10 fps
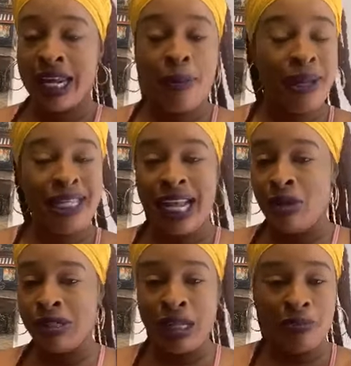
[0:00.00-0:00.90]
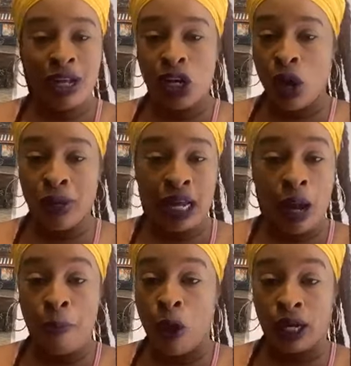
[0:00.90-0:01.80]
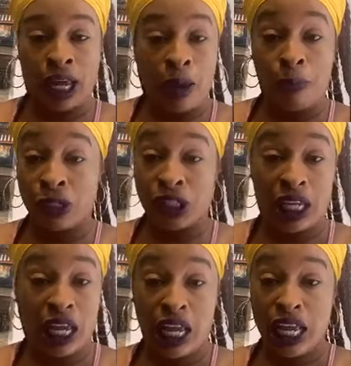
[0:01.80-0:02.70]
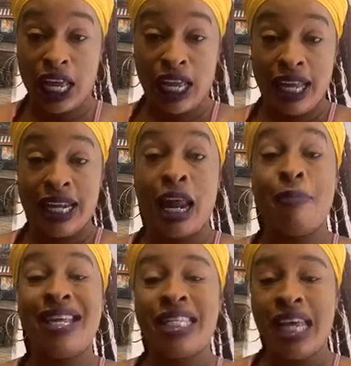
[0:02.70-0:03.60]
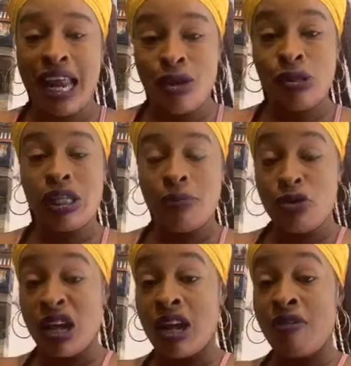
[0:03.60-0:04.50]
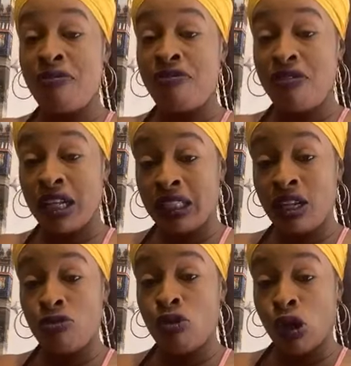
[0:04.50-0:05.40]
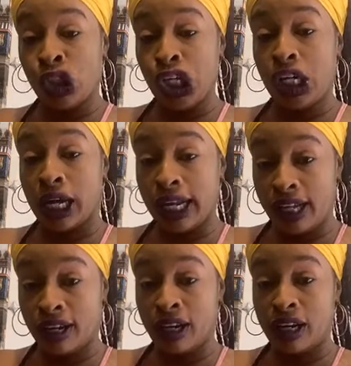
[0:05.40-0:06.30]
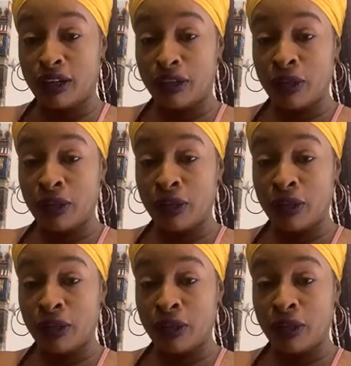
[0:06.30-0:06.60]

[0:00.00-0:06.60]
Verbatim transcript: Let me tell you something, girl, with your little pot cake pussy. Let me tell you something, you little filthy, roachy, cunny girl.